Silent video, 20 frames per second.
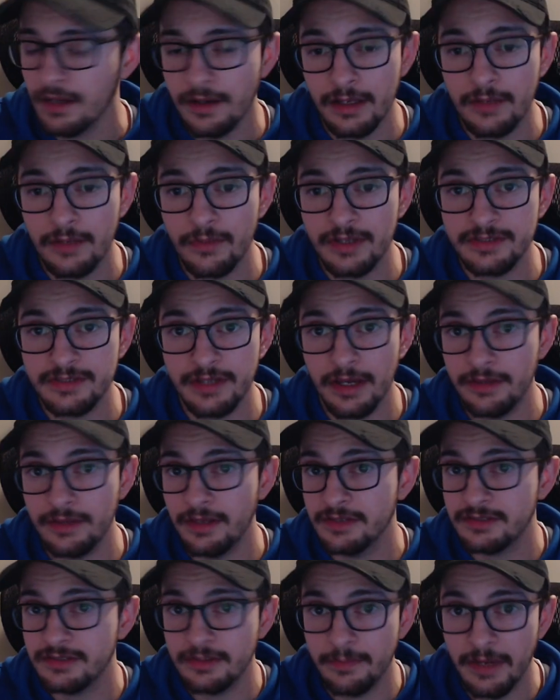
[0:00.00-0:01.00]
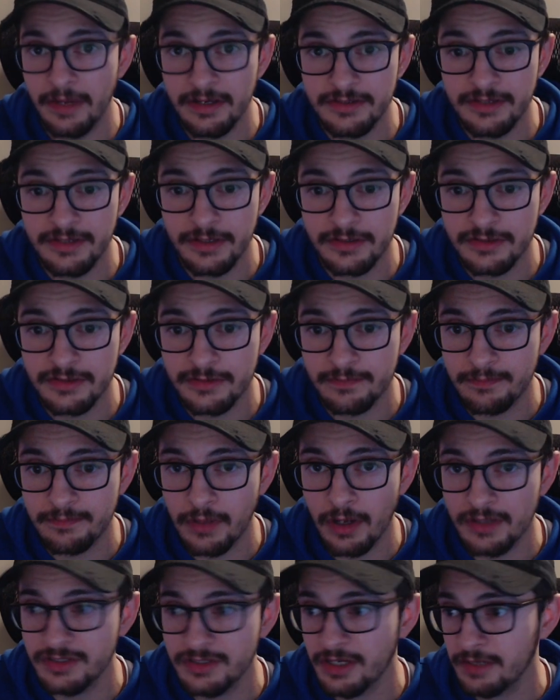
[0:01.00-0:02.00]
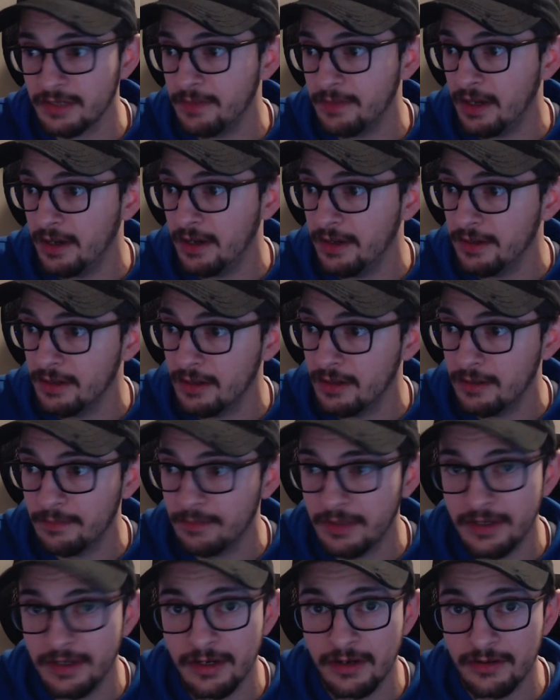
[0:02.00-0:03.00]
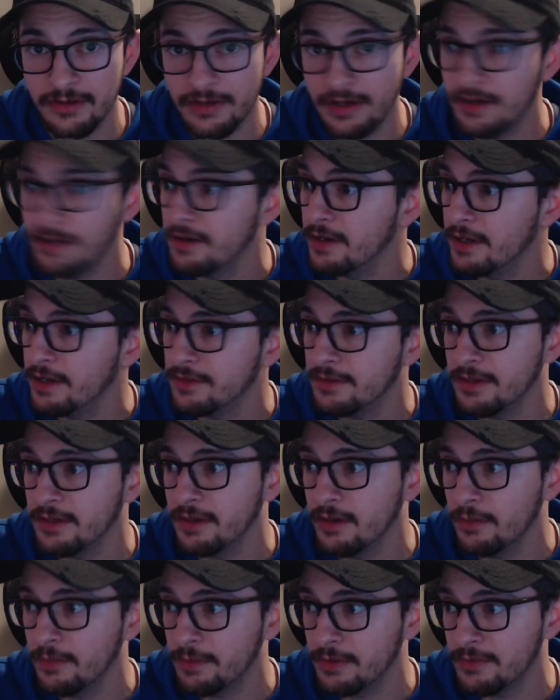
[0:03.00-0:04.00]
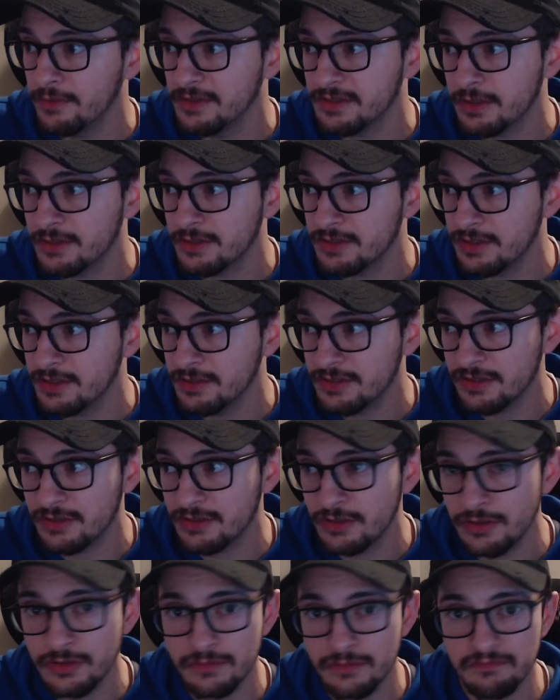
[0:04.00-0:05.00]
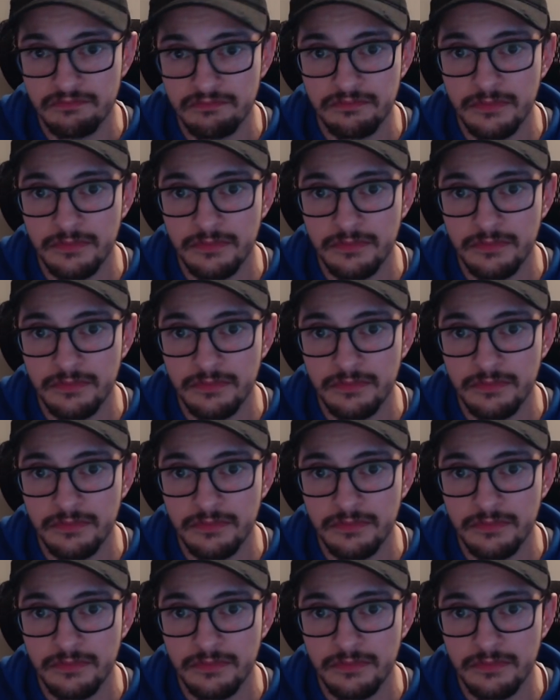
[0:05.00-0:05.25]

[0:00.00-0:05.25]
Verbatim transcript: Anyways, yeah, that's the basics project by uh, Pierre there at the Open Research Institute.